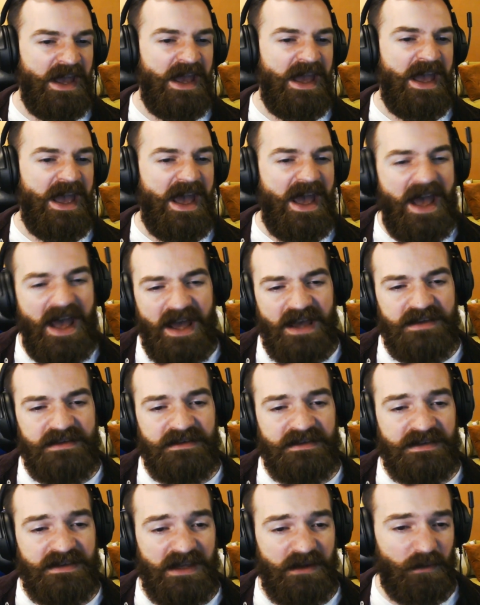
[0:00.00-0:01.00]

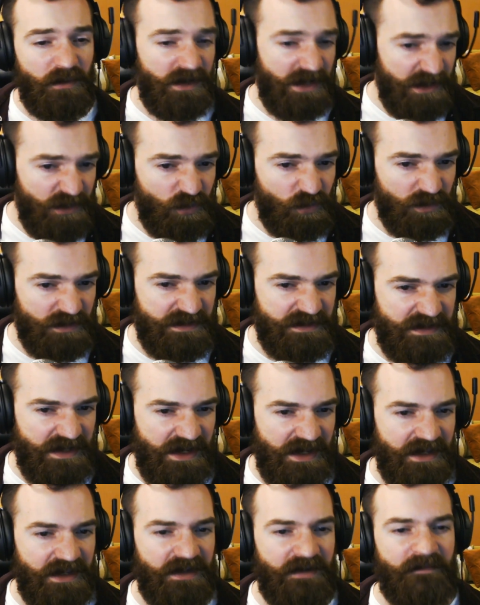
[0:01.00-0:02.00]
as they were
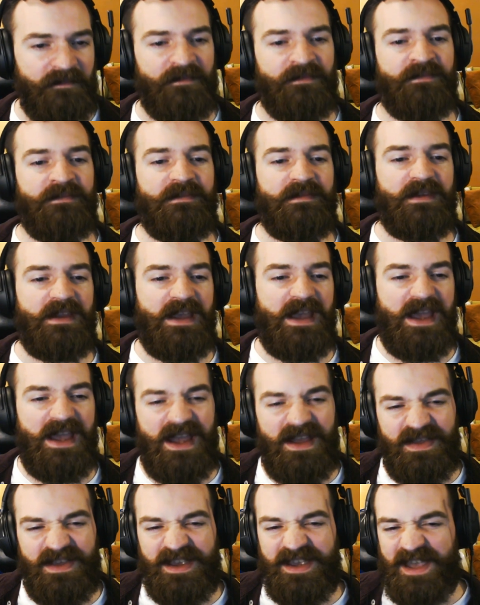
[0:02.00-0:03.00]
interesting,
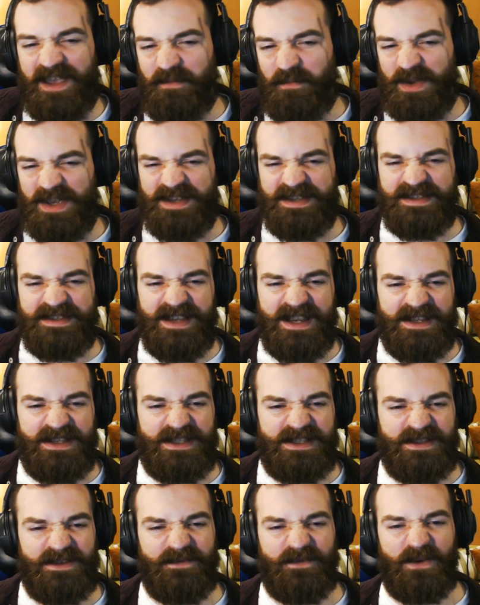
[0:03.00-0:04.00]
and they gave me a
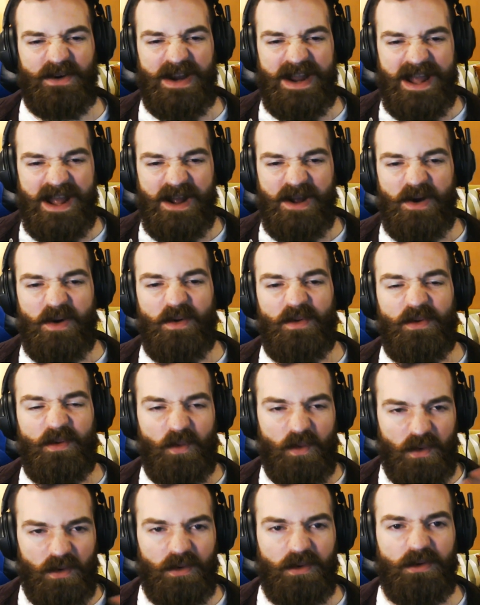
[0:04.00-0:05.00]
sense for how the
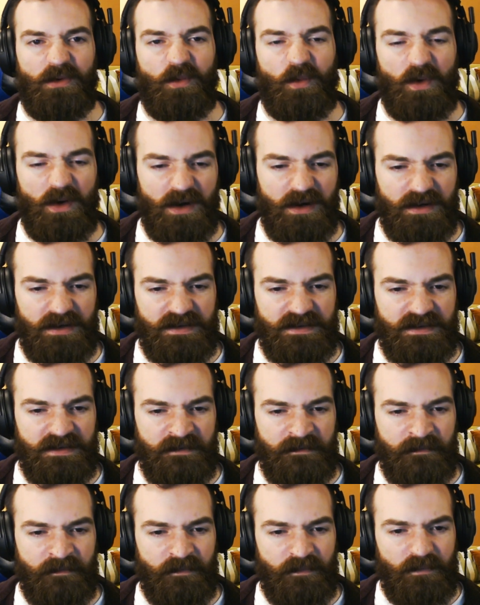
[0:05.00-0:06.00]
world works.
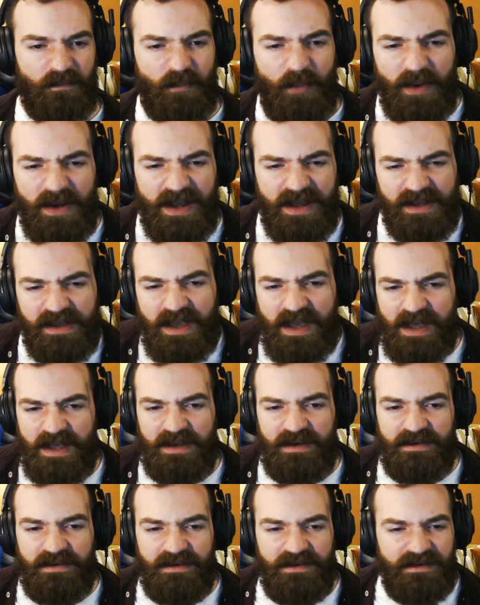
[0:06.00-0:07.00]
But
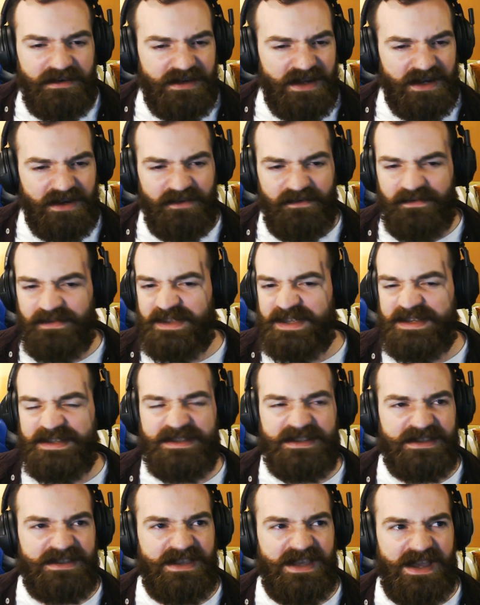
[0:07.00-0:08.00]
again, none of
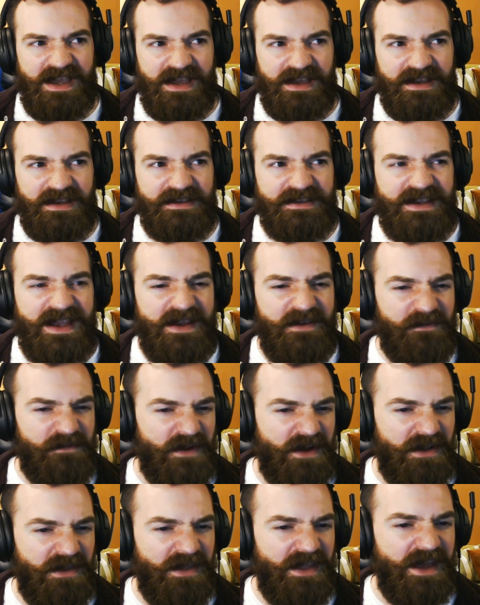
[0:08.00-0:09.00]
these things I
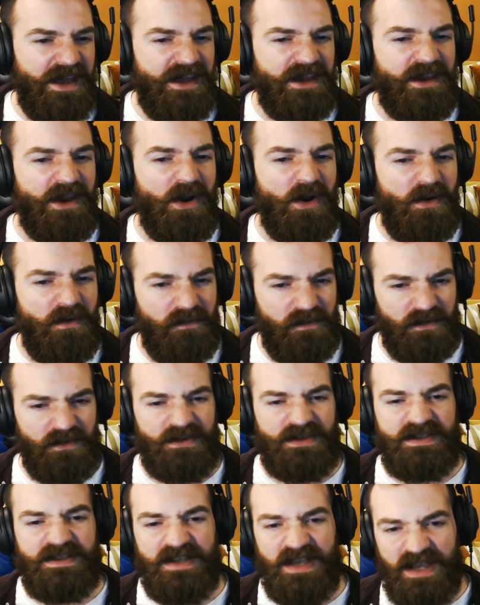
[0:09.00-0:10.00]
felt like
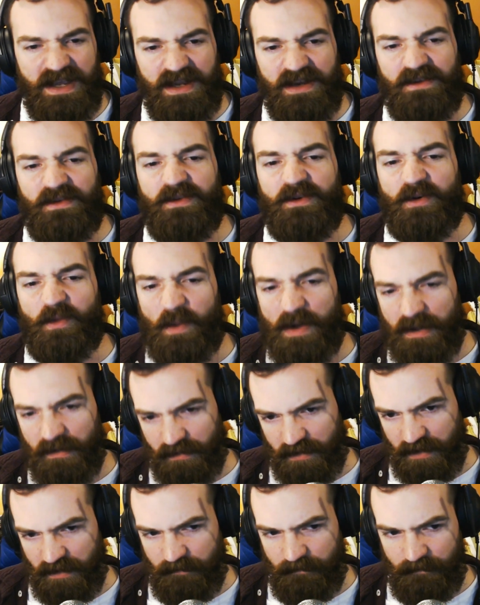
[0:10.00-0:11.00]
overstayed their
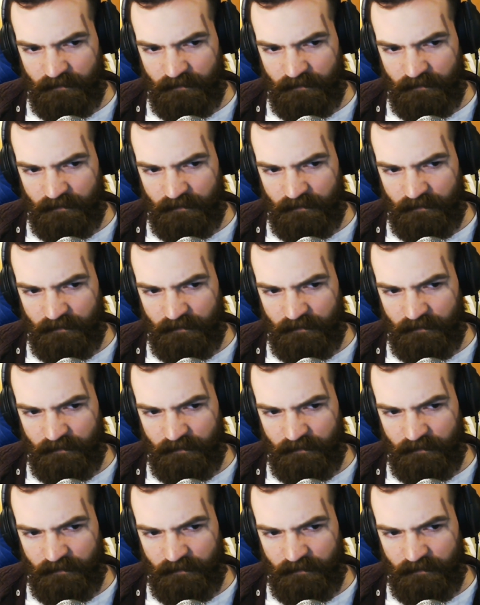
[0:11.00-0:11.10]
welcome.